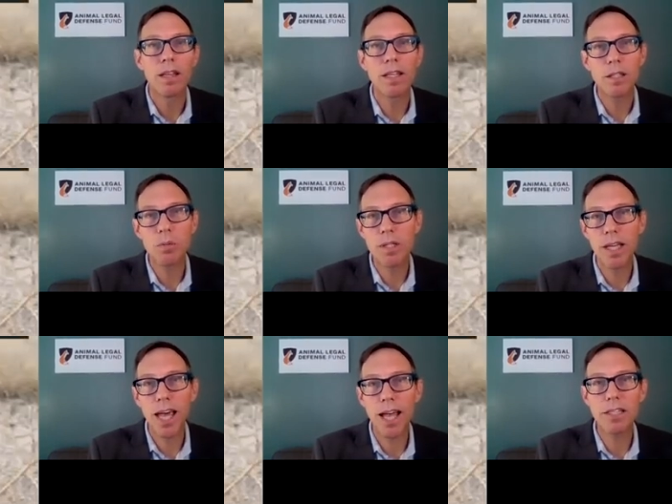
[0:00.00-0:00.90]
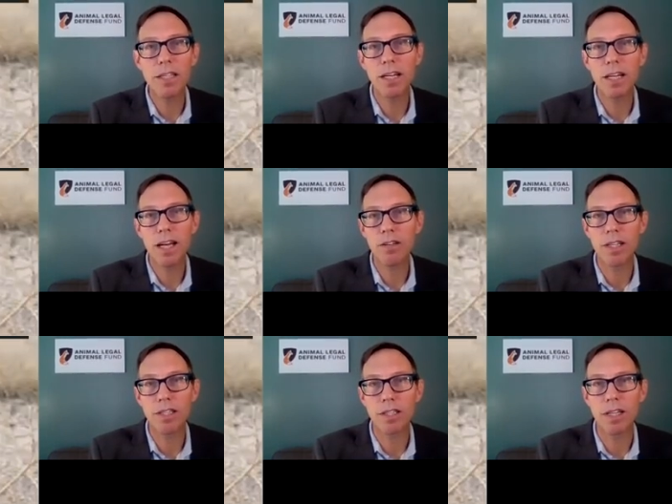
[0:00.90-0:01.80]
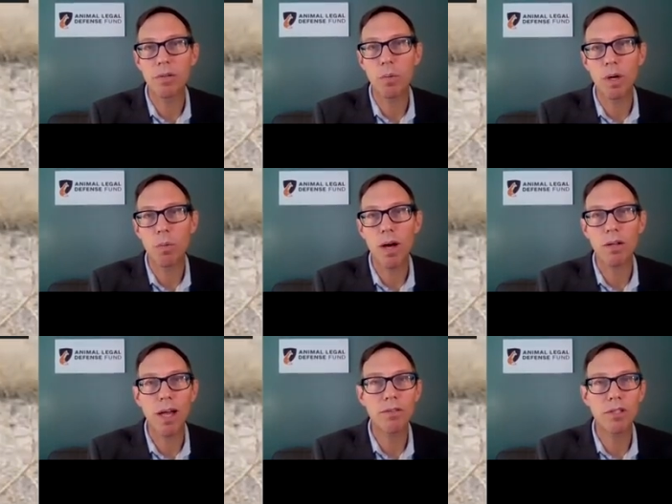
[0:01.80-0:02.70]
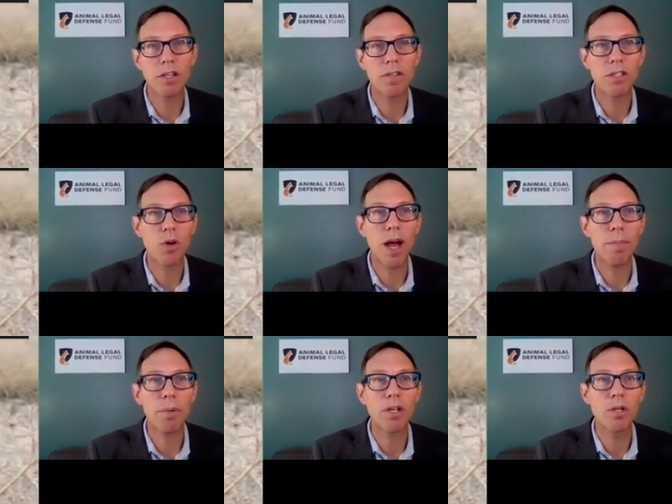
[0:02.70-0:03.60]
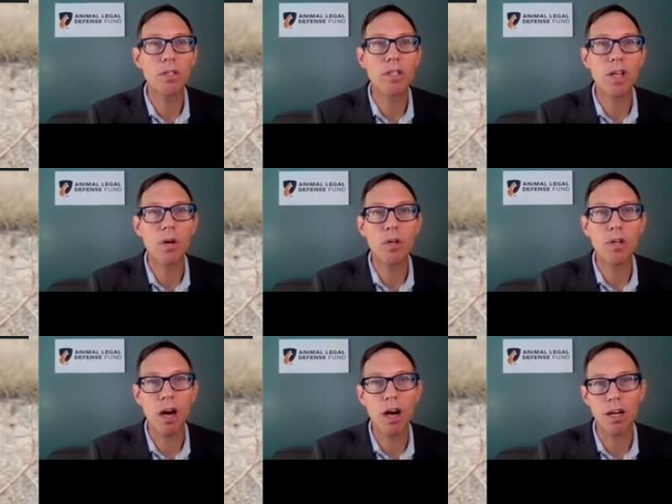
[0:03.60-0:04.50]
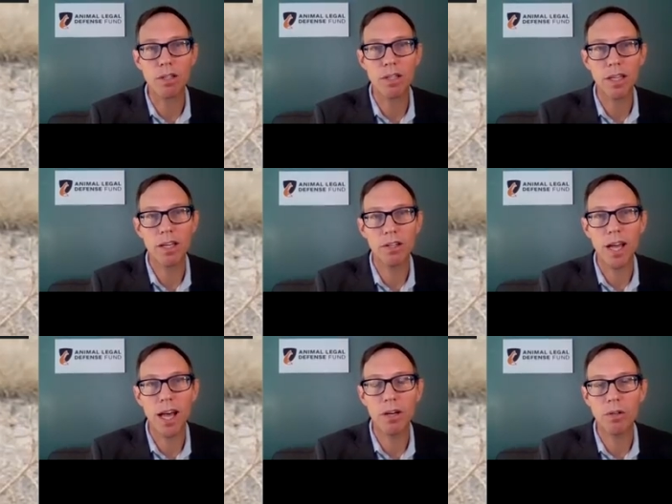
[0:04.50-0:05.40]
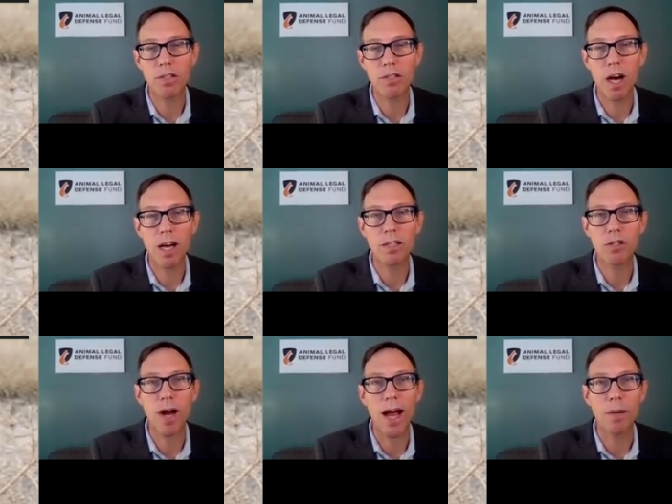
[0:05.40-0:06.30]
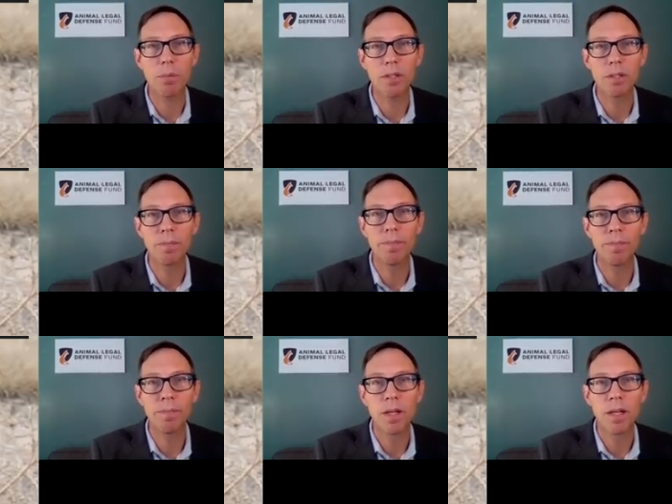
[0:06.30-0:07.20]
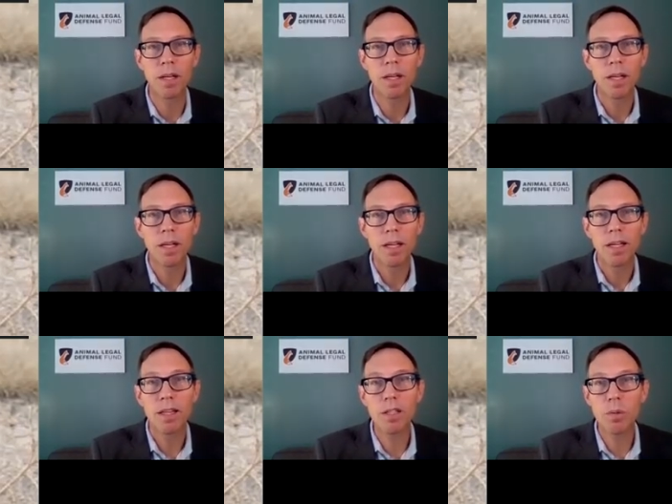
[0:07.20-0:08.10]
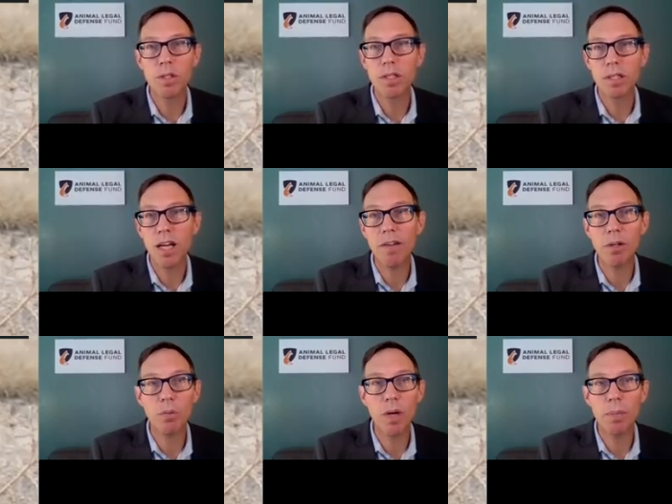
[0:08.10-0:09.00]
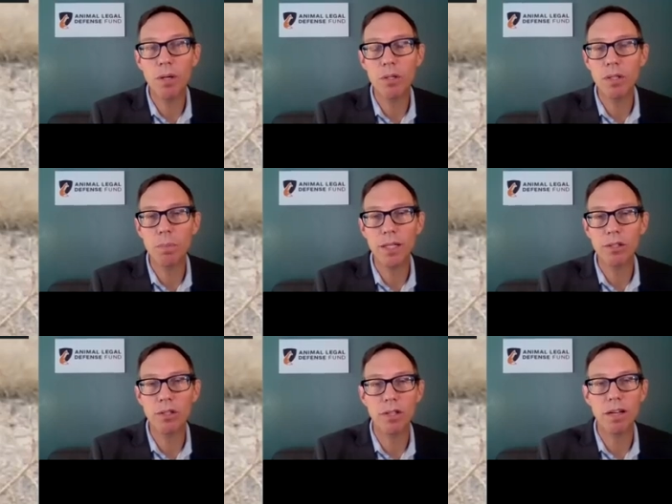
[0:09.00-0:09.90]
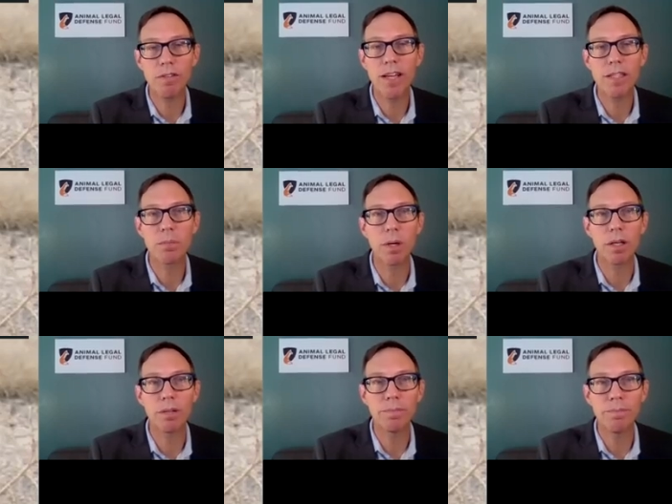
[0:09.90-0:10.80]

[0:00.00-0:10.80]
This was the case in another incident when a wildlife service trapper used his own dogs to kill coyotes caught in traps. This was discovered when he posted pictures on Facebook.